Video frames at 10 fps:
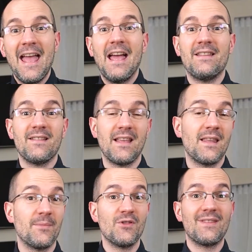and to get
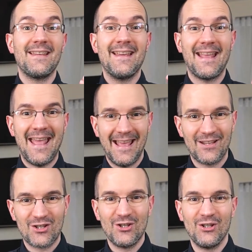them to take
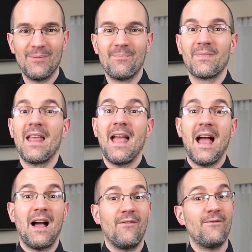action.
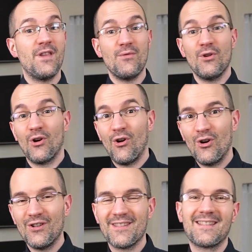View your
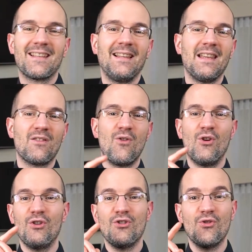odds, click
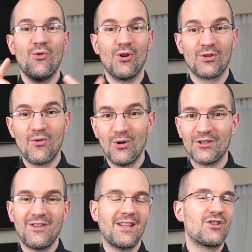on your call
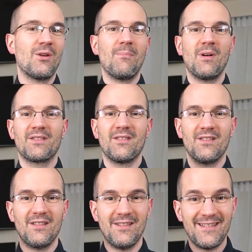to action
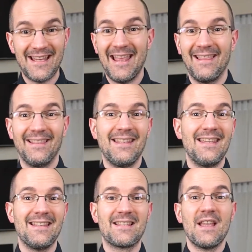buttons and
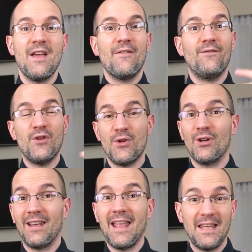links, view
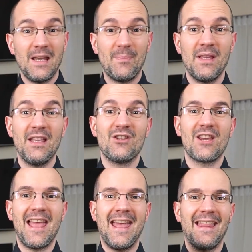your landing
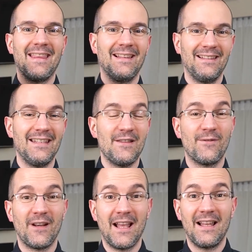page and lead
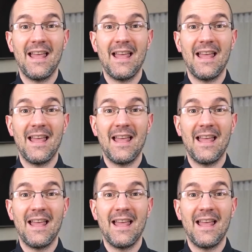funnel,